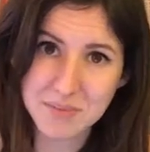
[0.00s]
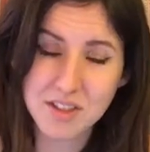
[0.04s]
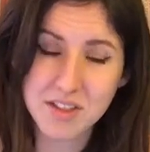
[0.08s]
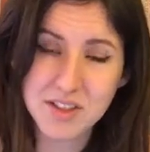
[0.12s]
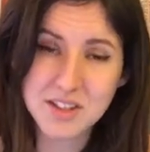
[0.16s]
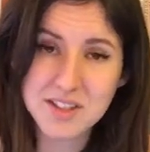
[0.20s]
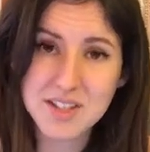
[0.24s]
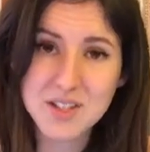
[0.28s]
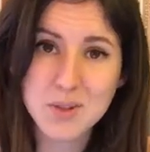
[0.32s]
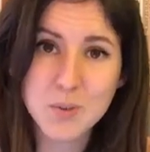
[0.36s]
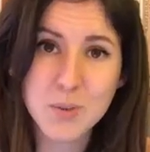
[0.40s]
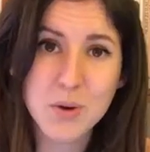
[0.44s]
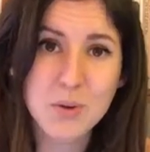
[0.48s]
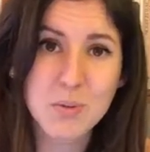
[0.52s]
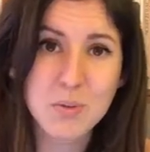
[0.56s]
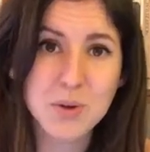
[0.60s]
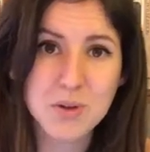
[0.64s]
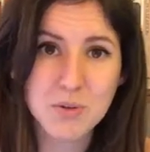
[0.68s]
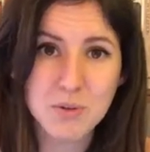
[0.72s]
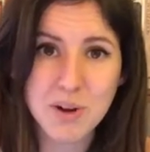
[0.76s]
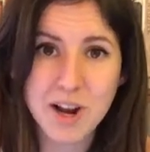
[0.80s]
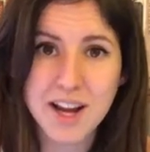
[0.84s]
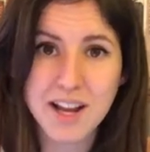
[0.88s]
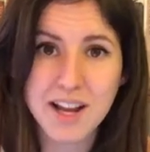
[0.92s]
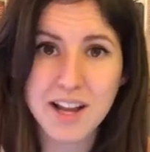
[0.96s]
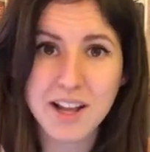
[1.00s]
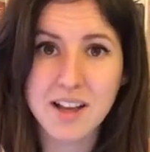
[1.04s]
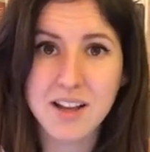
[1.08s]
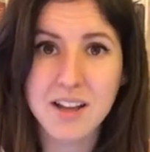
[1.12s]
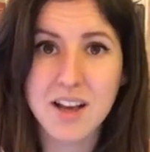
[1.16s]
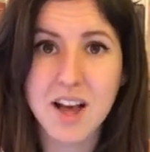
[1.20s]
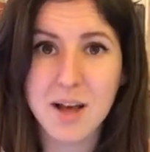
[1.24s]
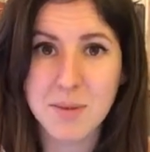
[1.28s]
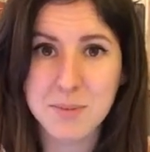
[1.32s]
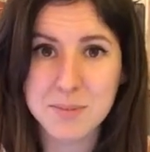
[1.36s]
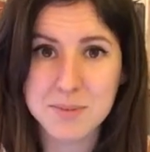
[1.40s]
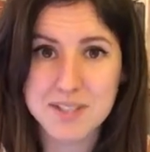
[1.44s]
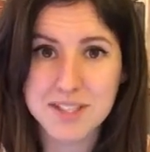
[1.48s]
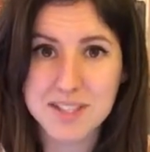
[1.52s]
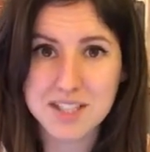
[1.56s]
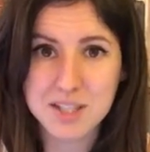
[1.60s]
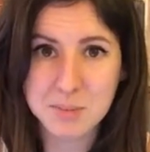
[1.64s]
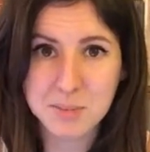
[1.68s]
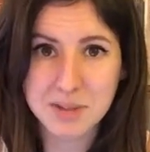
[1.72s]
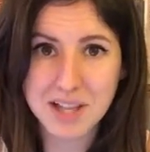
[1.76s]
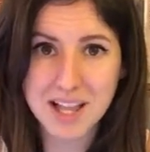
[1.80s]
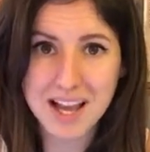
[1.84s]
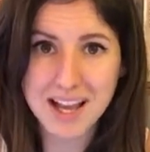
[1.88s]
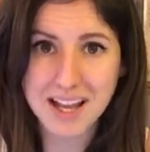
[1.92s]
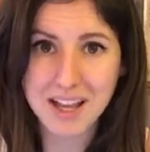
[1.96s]
This is where rewriting comes into
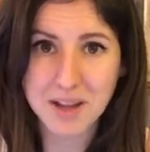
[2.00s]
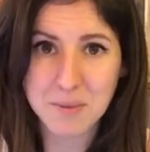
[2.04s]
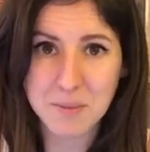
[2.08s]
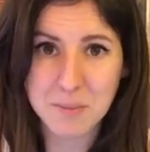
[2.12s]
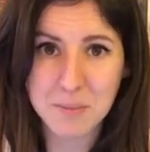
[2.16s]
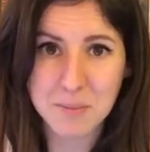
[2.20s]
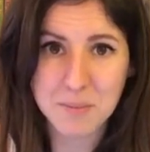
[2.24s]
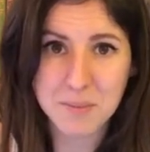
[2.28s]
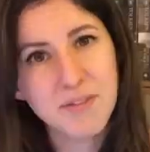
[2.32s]
play.